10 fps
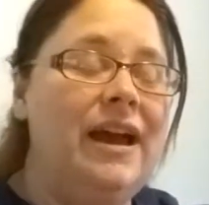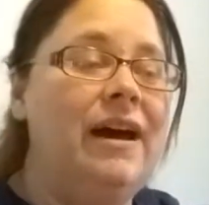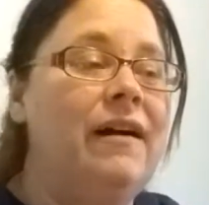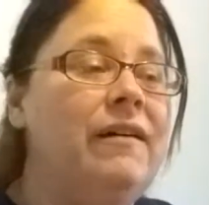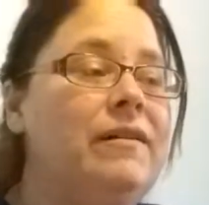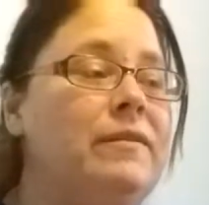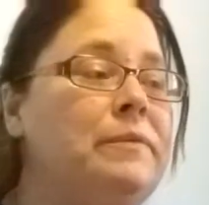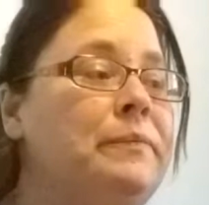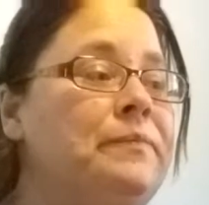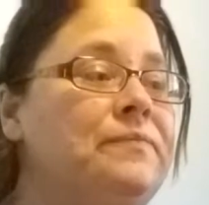
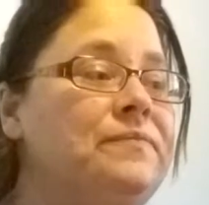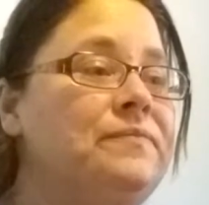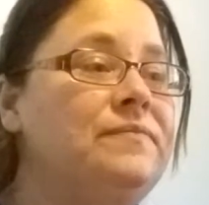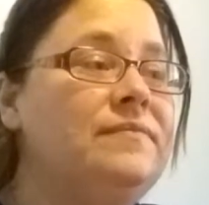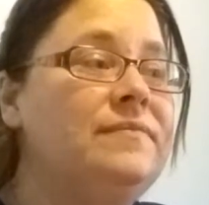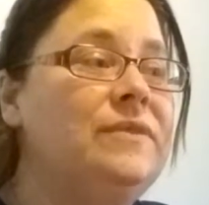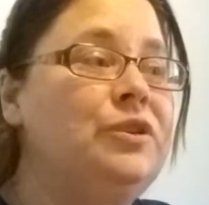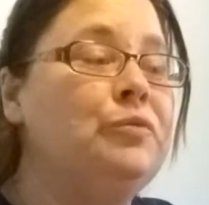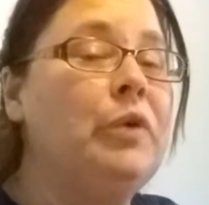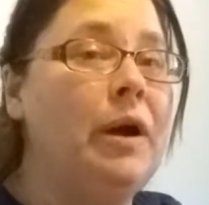You
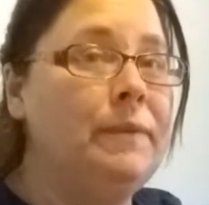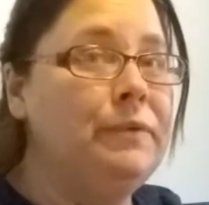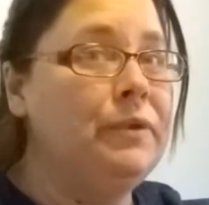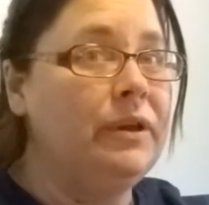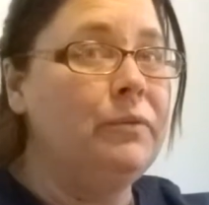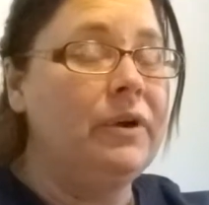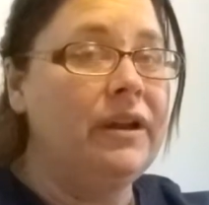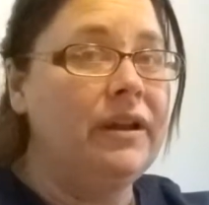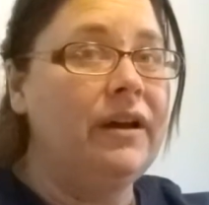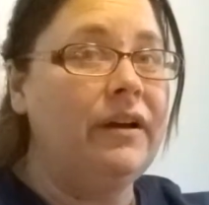probably really want
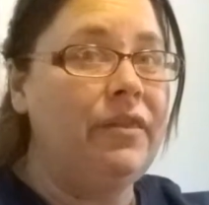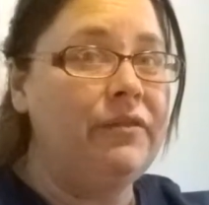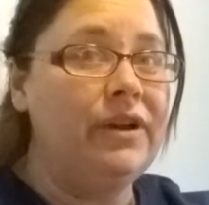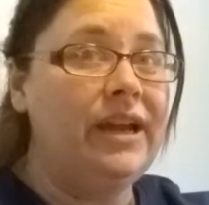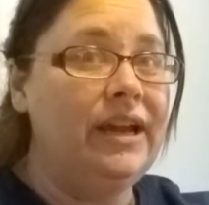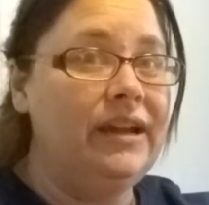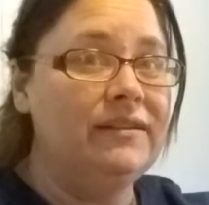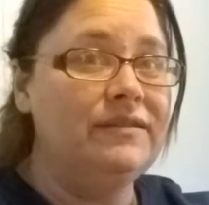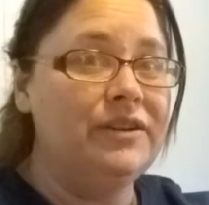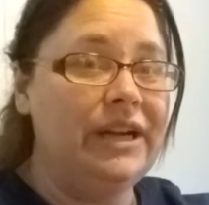a
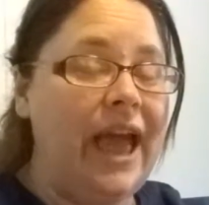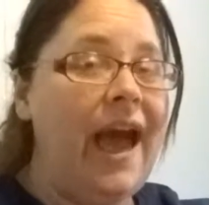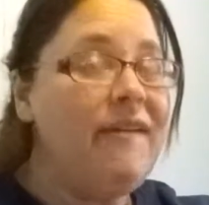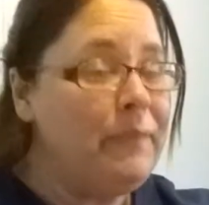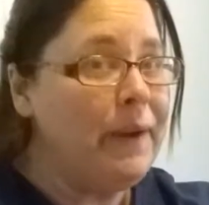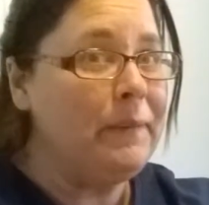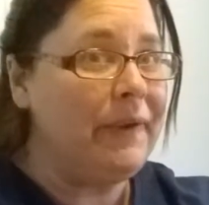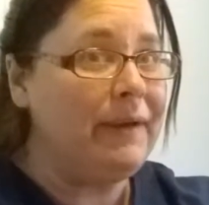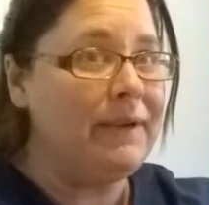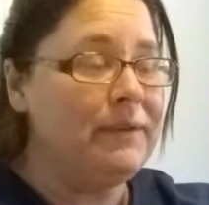3.5 pound
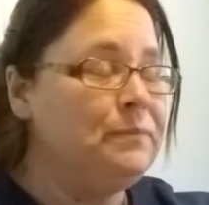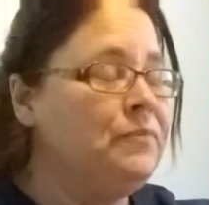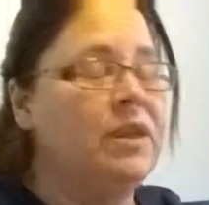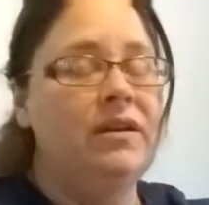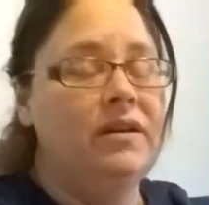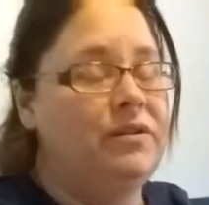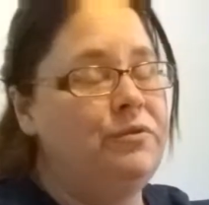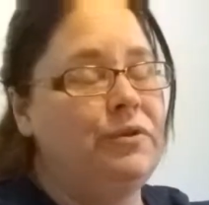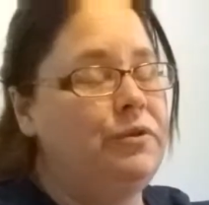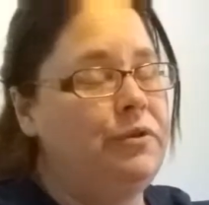baby.
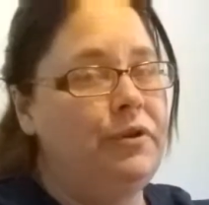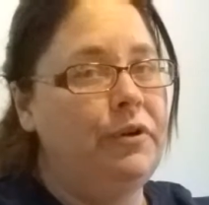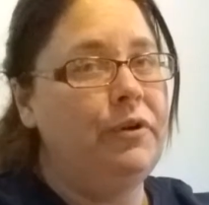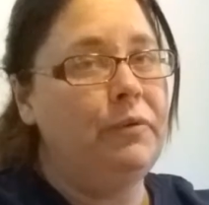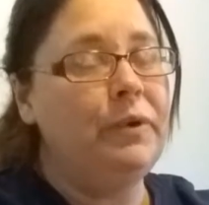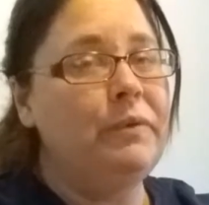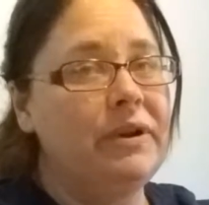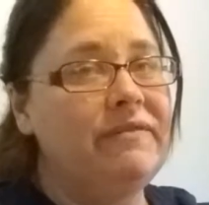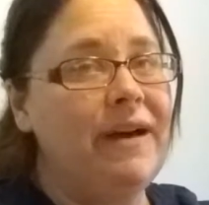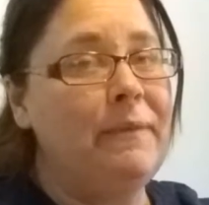No. We want a
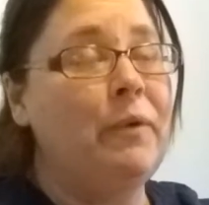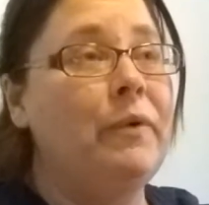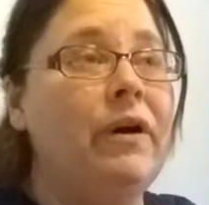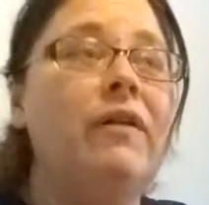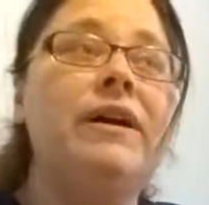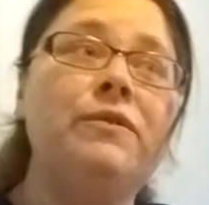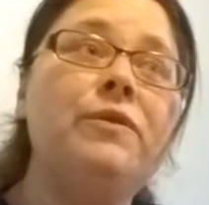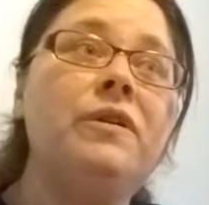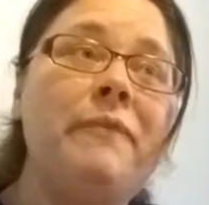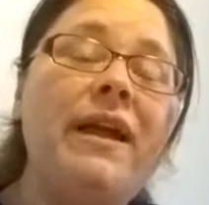5 pound. Well, in
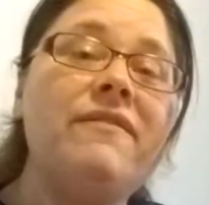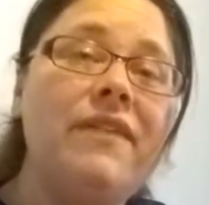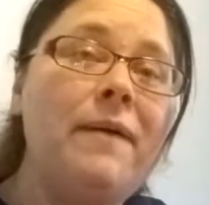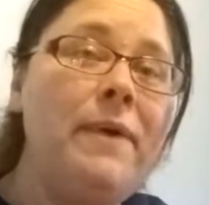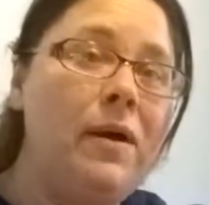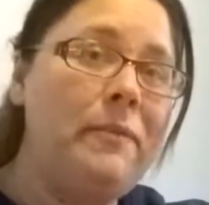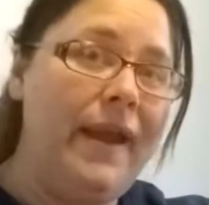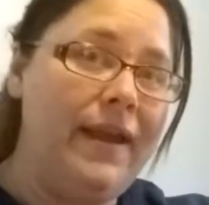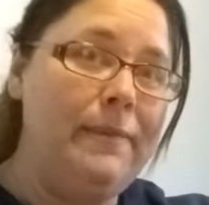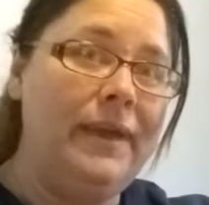order to make a 5-pound
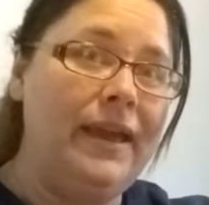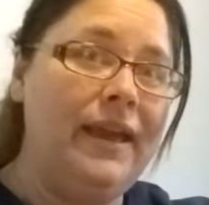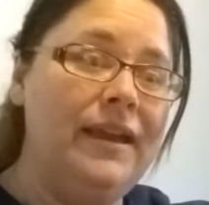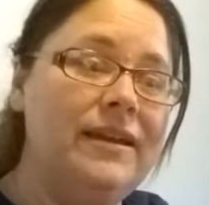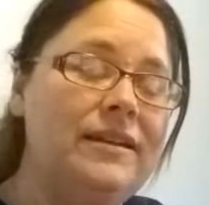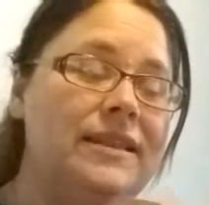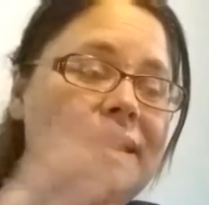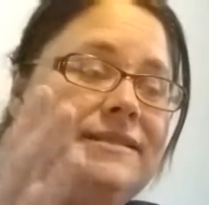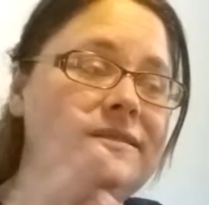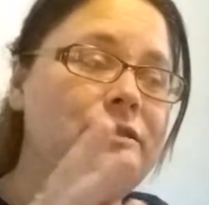baby
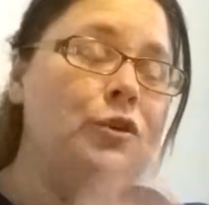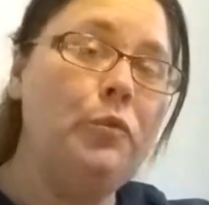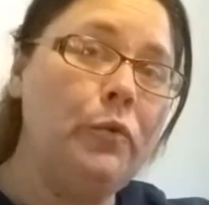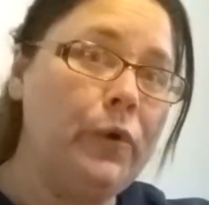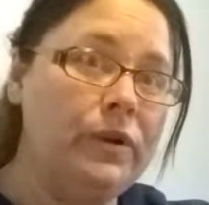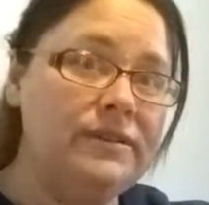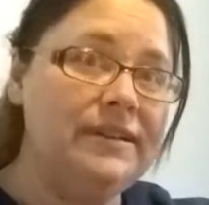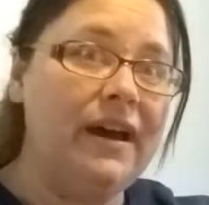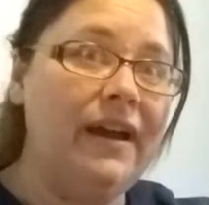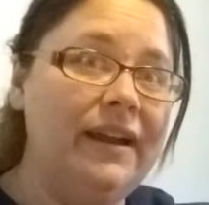that's newborn
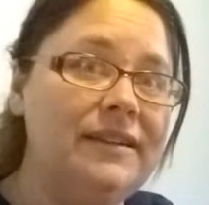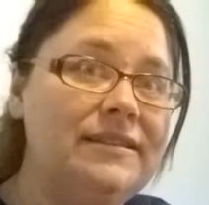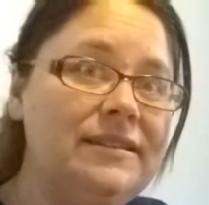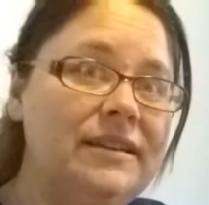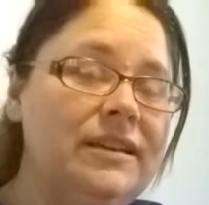size,